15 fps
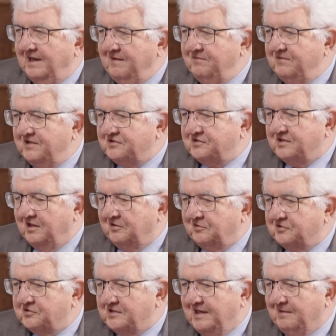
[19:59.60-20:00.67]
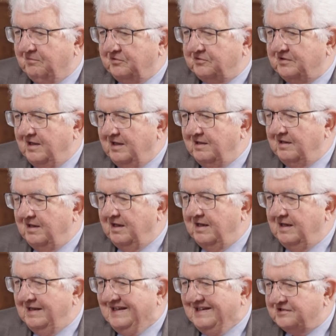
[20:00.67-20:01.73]
And this, how to say, would
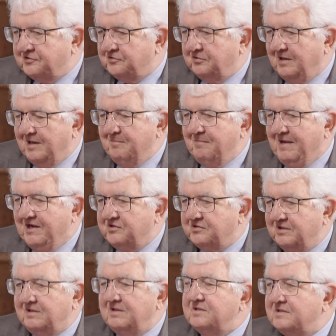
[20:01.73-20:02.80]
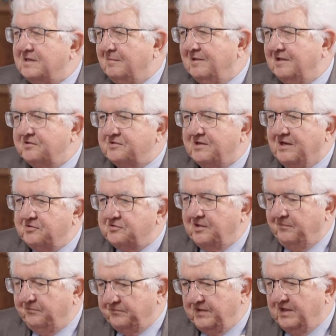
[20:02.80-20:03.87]
leads to a major
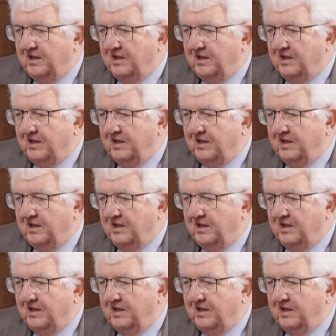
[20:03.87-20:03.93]
destabilization